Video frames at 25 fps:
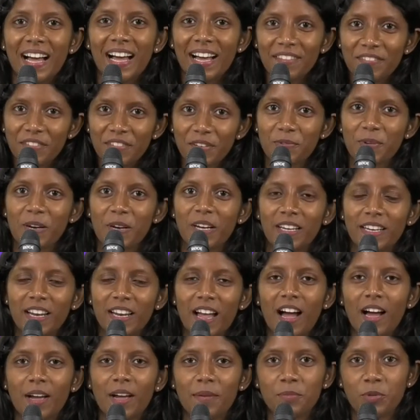Hi
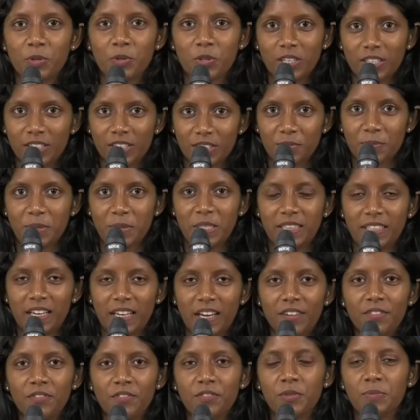everyone, I'm Mohan
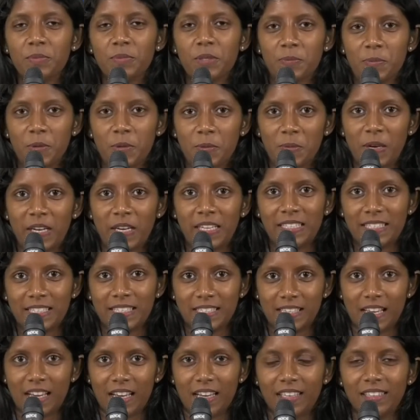Nirmitaa from Diploma in
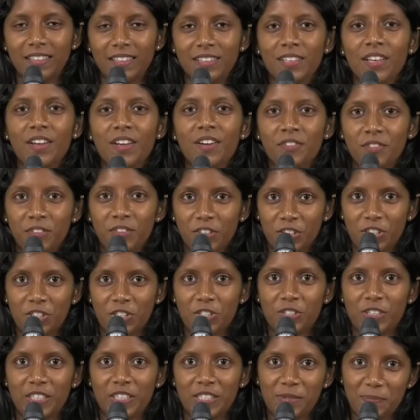Design,
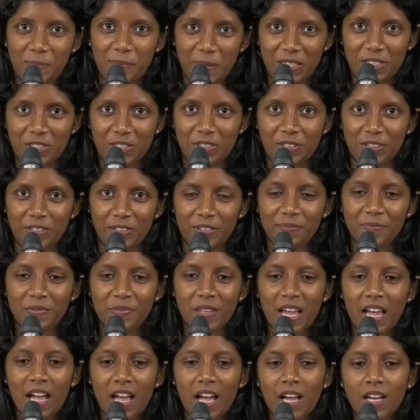Furniture and Spatial.
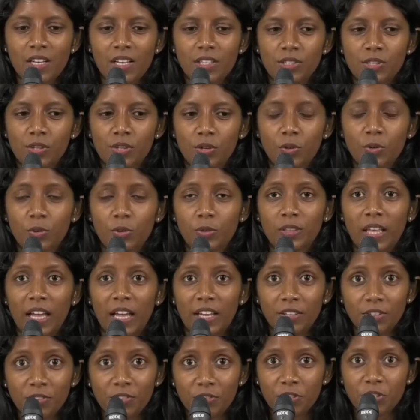So,
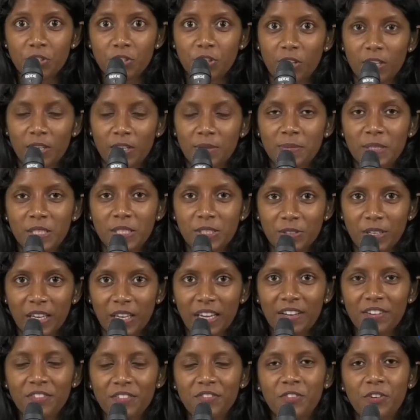thank you for joining me
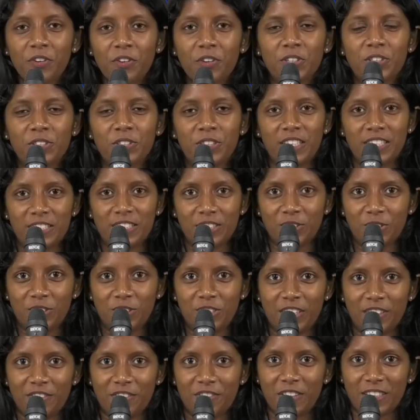today for today's
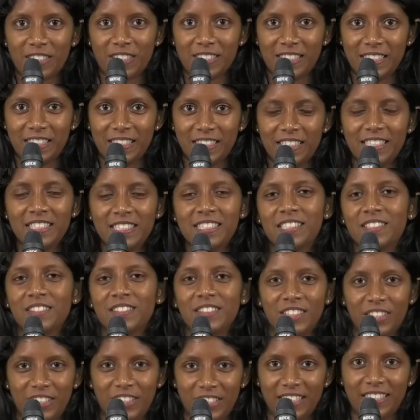Gucci FR series
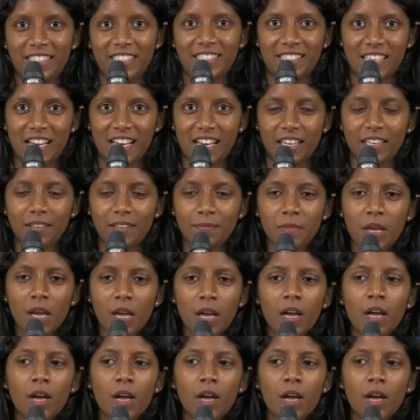in 3D design.